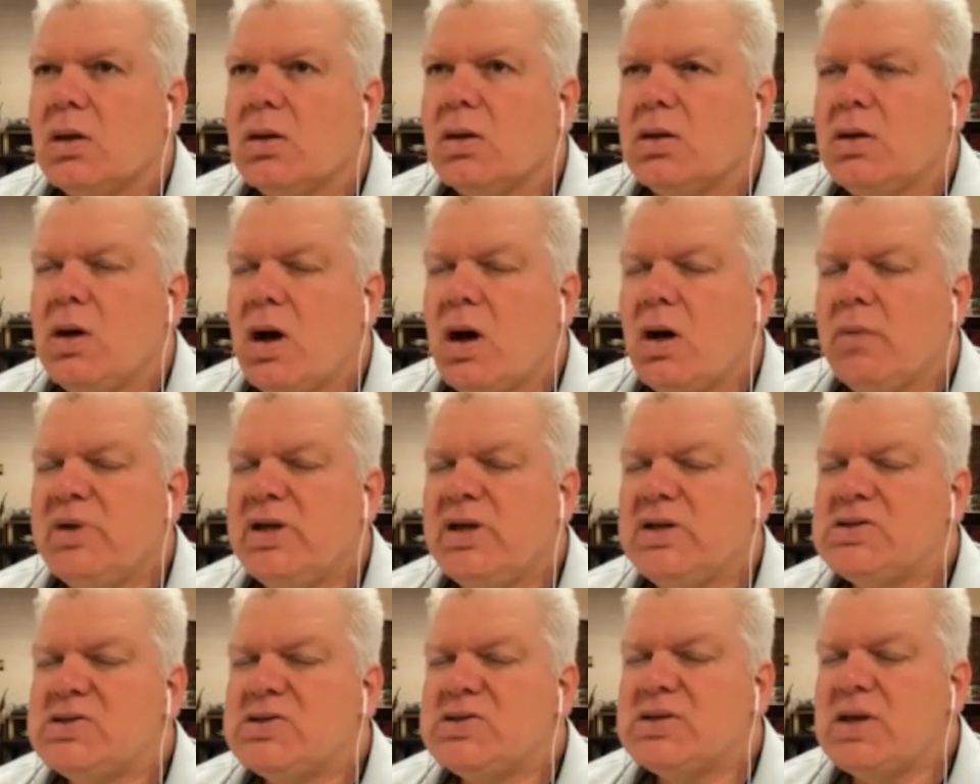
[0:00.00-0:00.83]

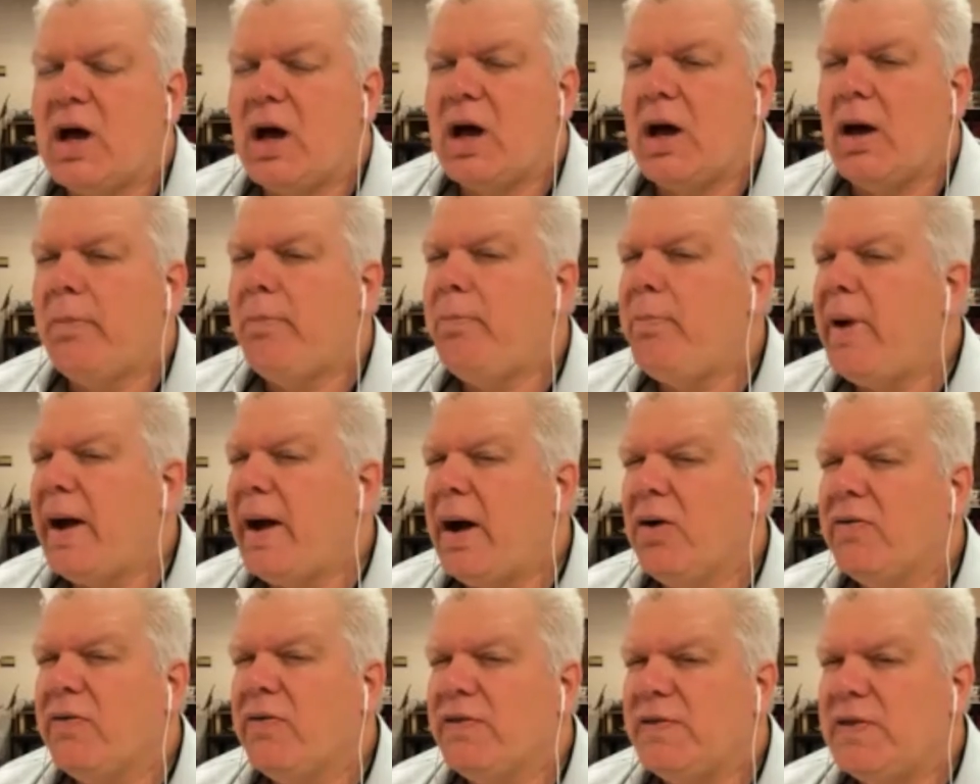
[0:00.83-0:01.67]
comments
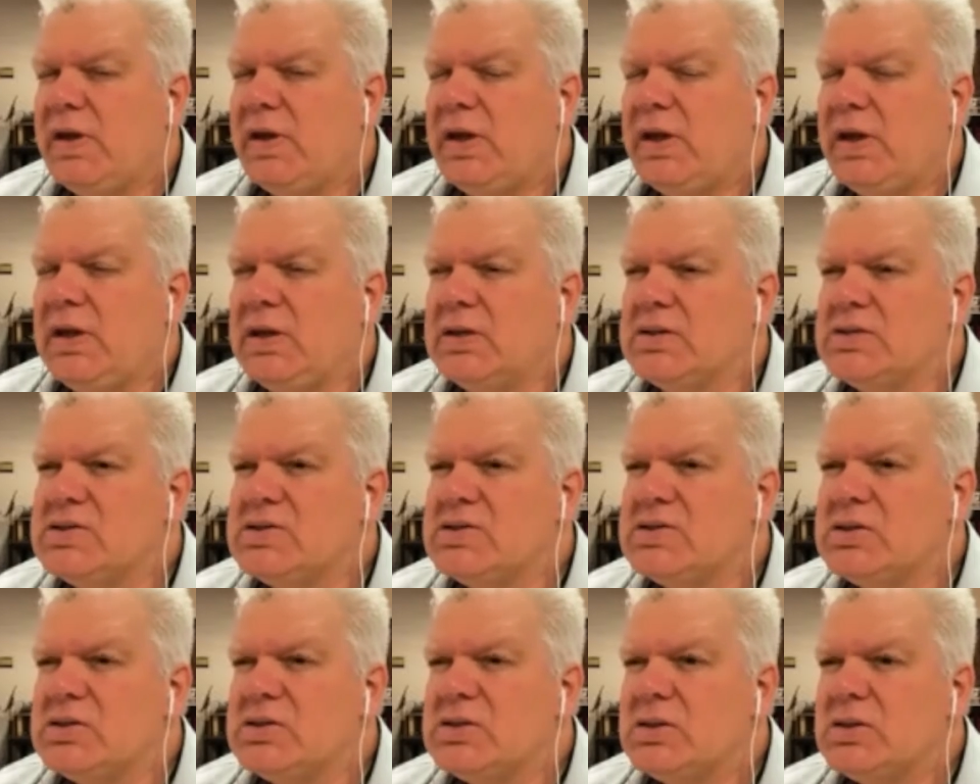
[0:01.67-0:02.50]
about
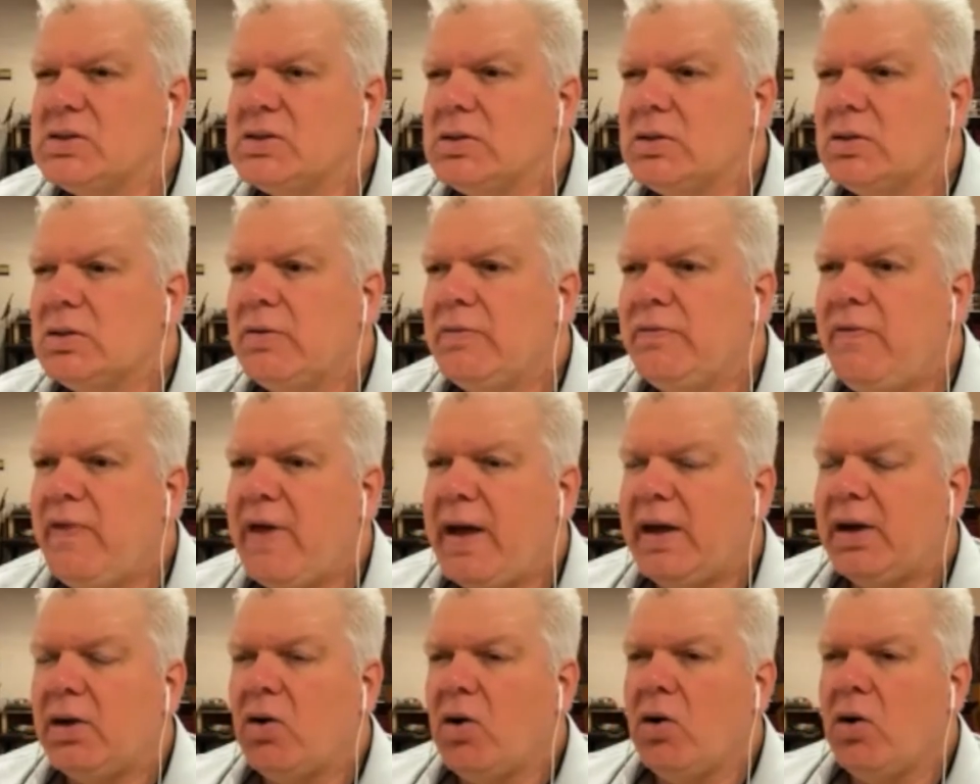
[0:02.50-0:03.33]
things
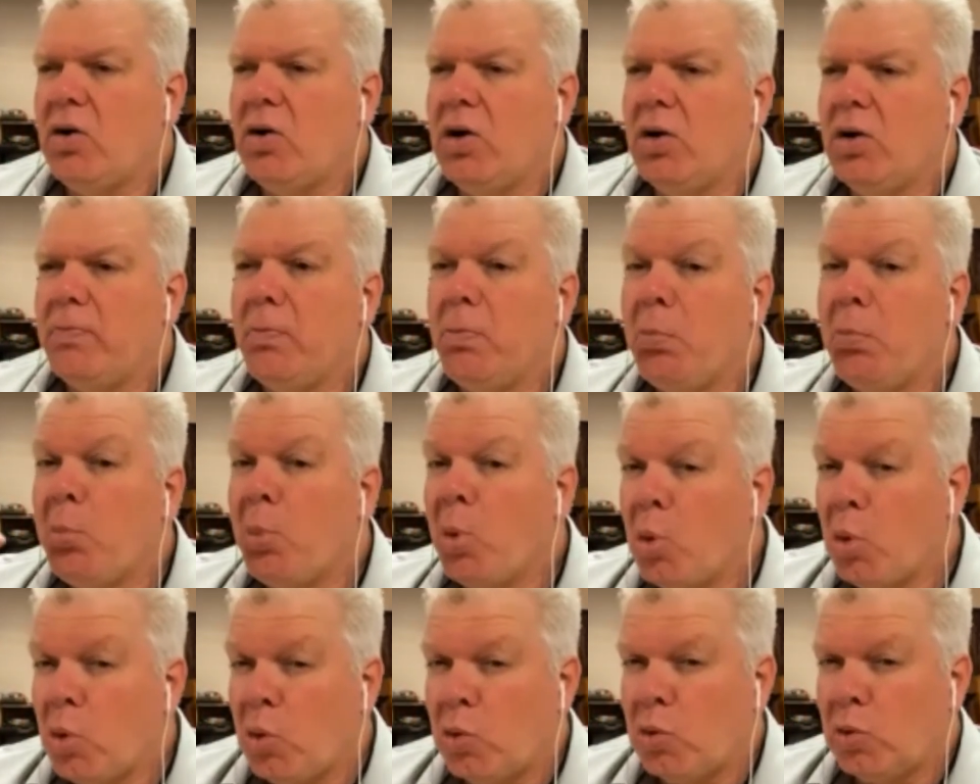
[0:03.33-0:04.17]
that are
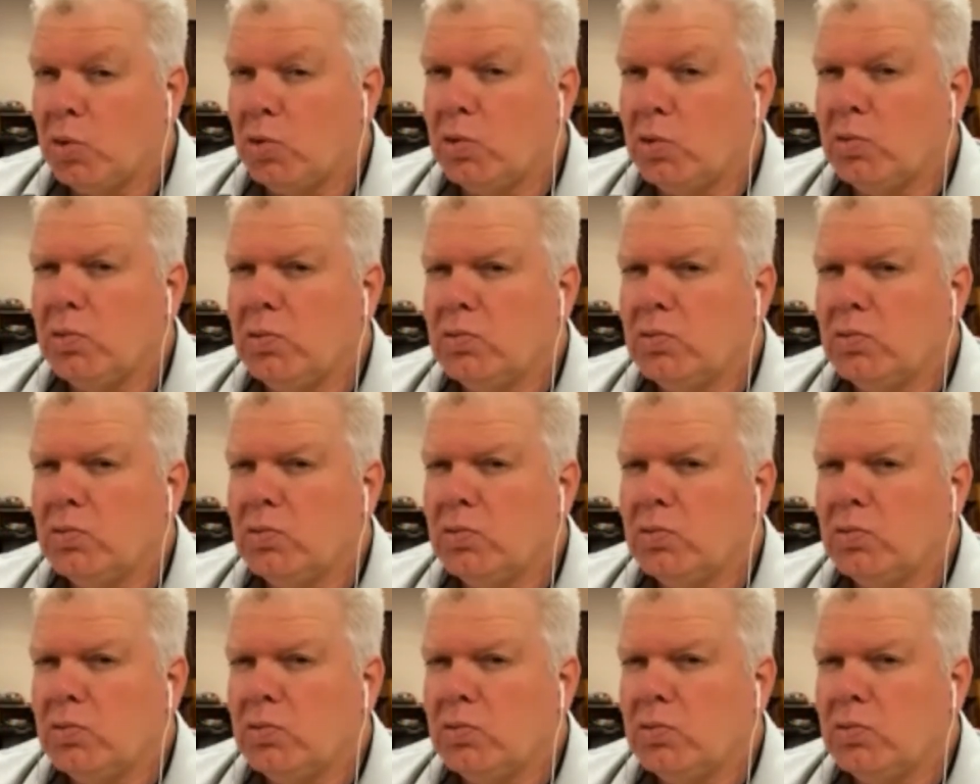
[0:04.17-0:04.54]
moral